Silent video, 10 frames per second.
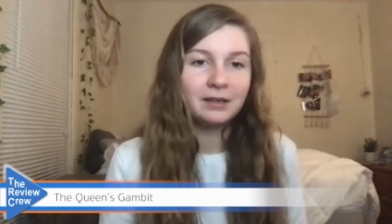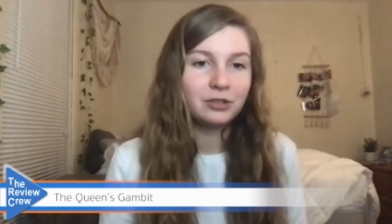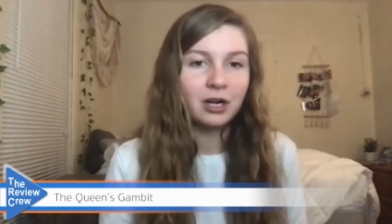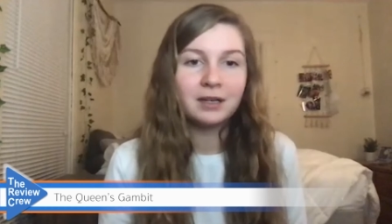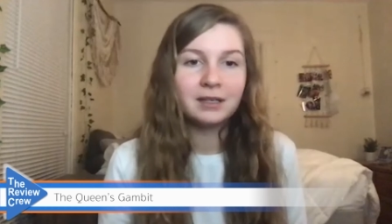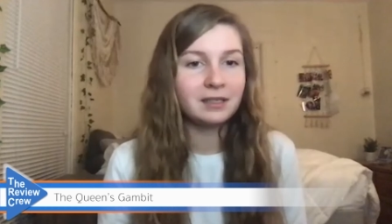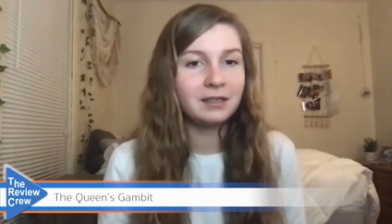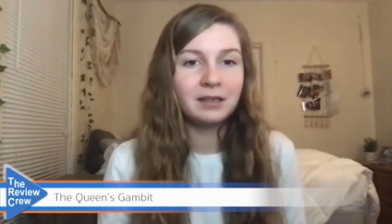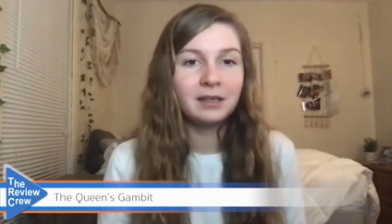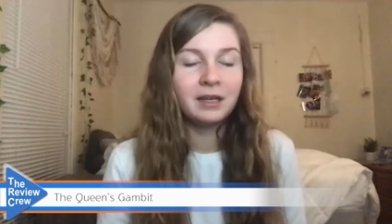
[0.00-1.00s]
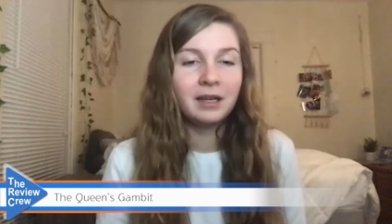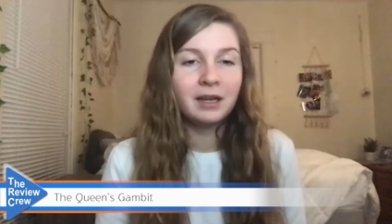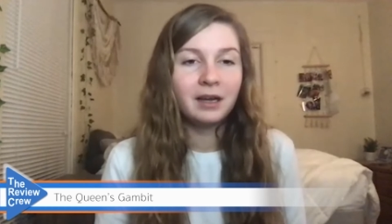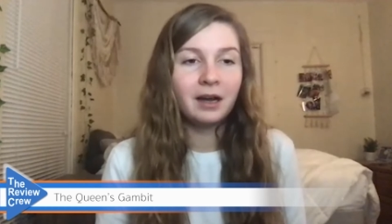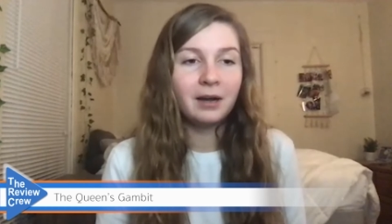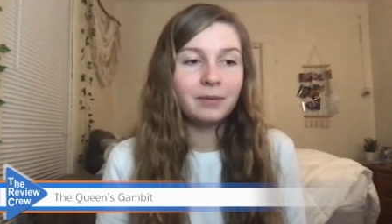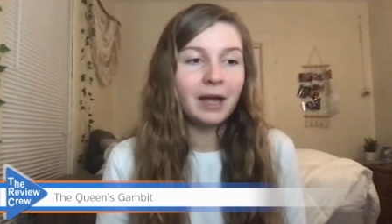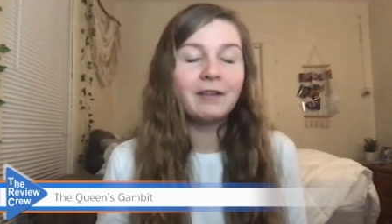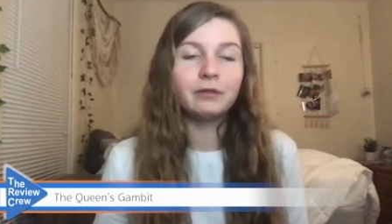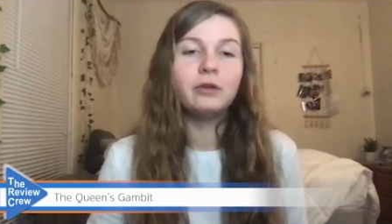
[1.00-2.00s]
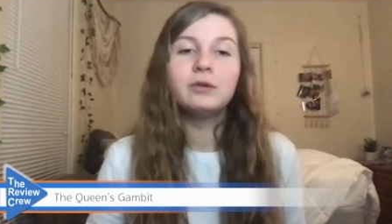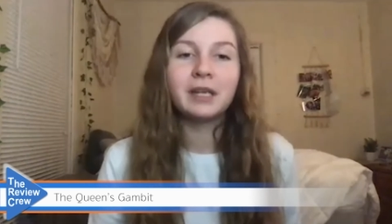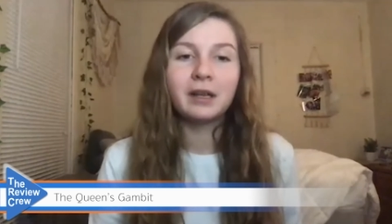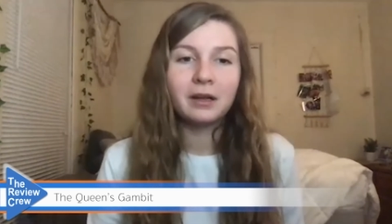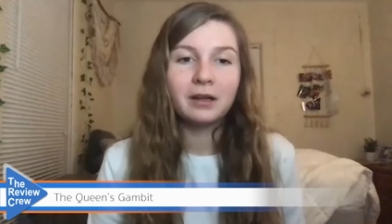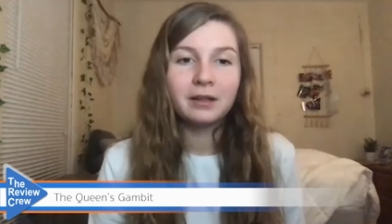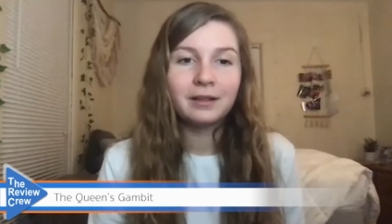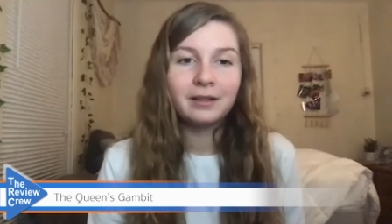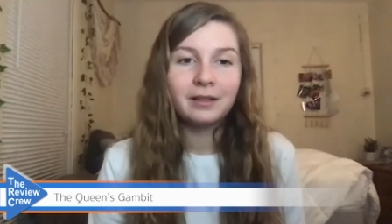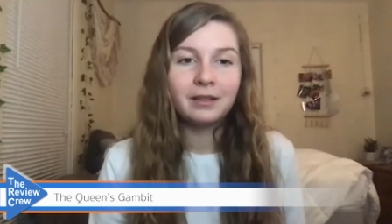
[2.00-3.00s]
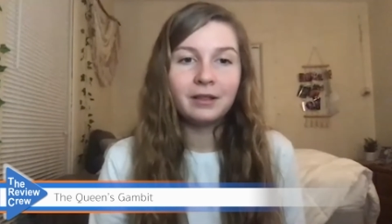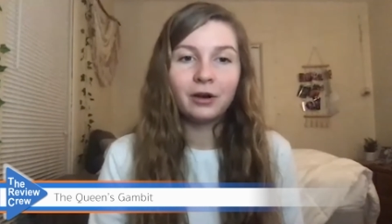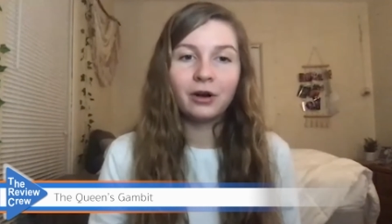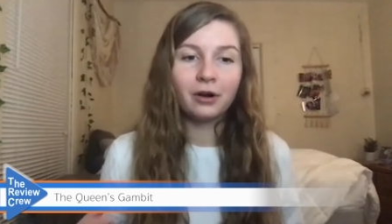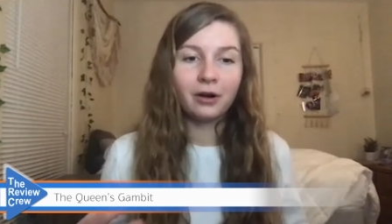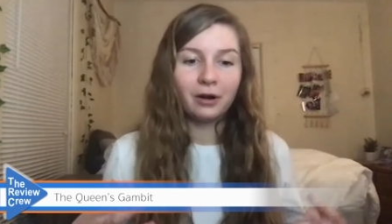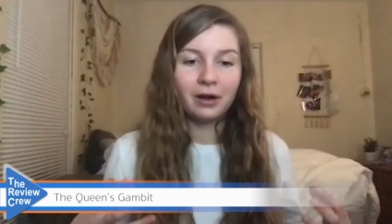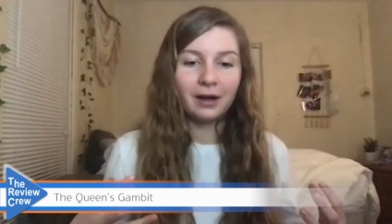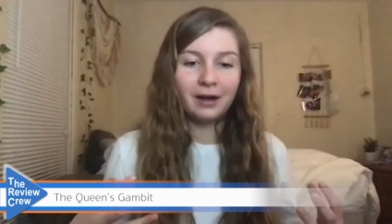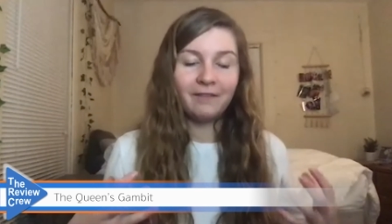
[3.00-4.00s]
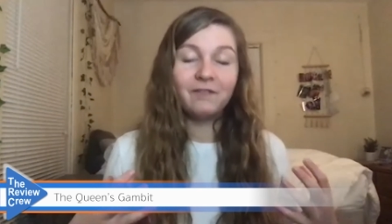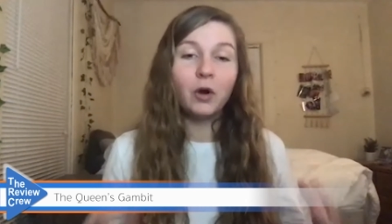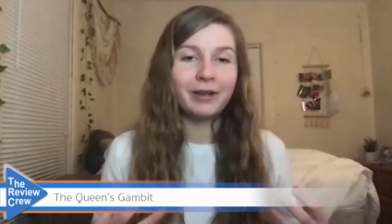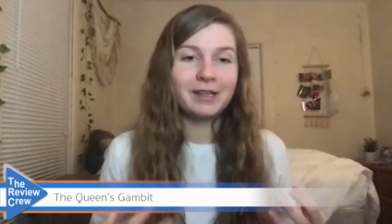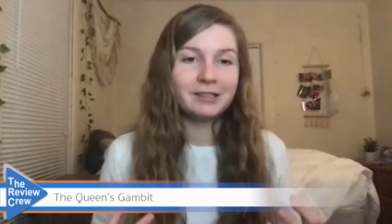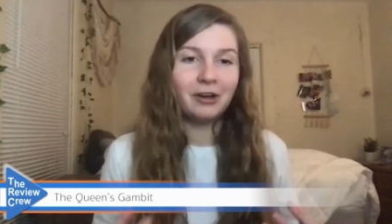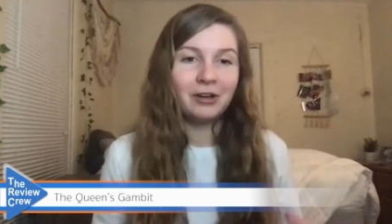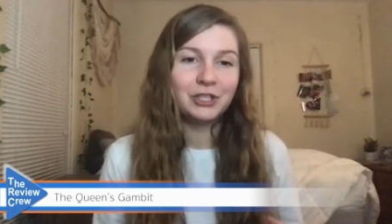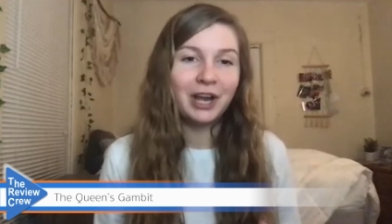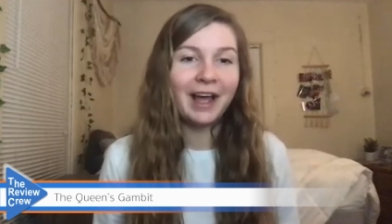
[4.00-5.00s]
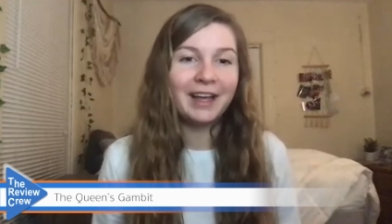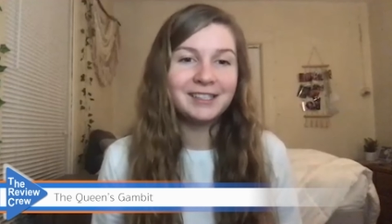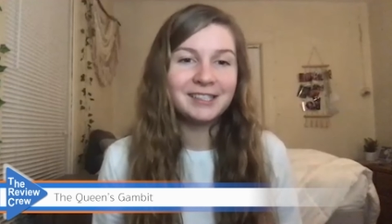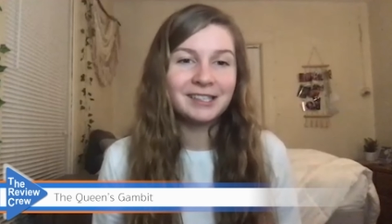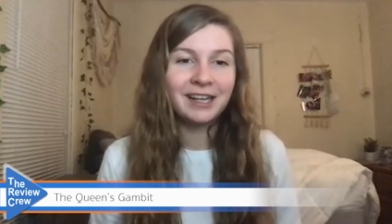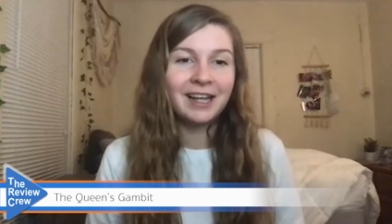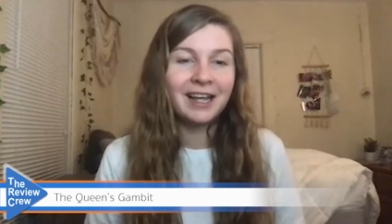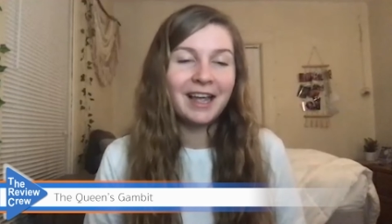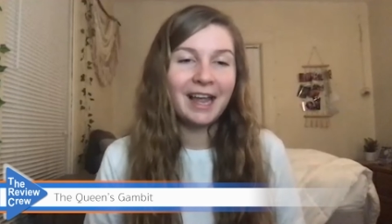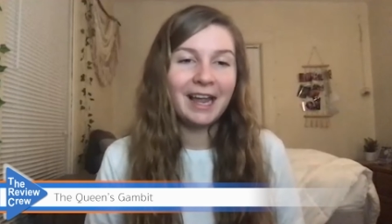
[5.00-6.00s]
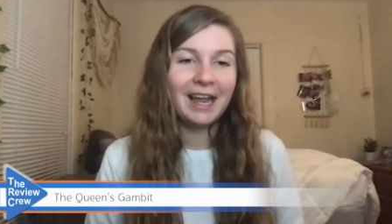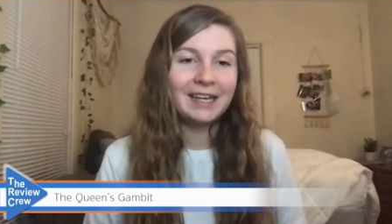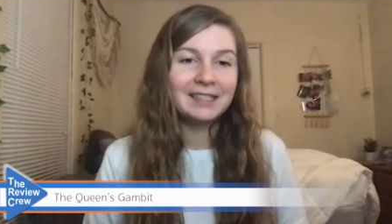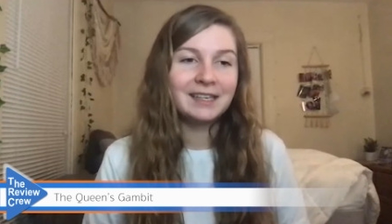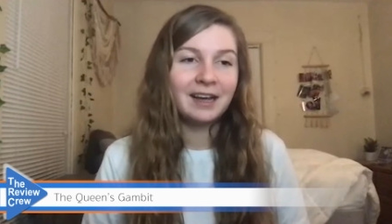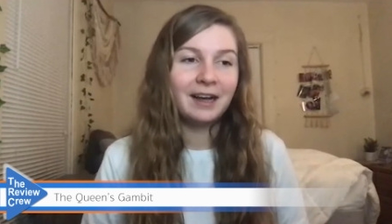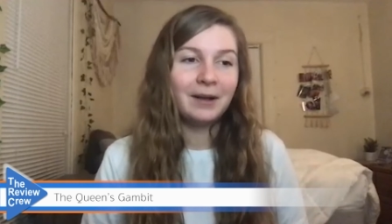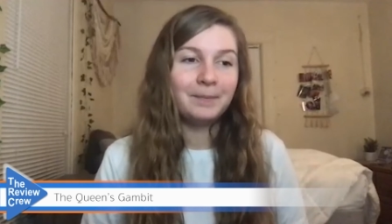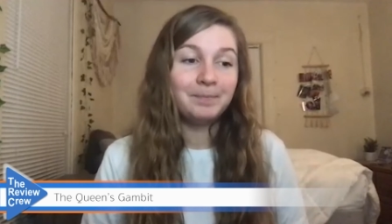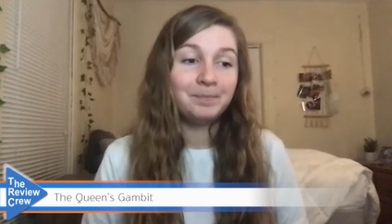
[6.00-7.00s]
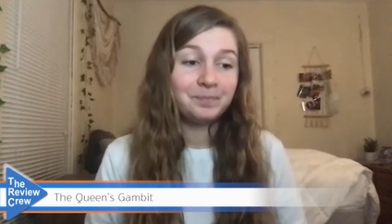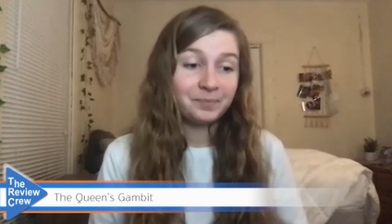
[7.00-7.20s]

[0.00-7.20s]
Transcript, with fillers: drugs and um, kind of losing her uh, focus on chess and um,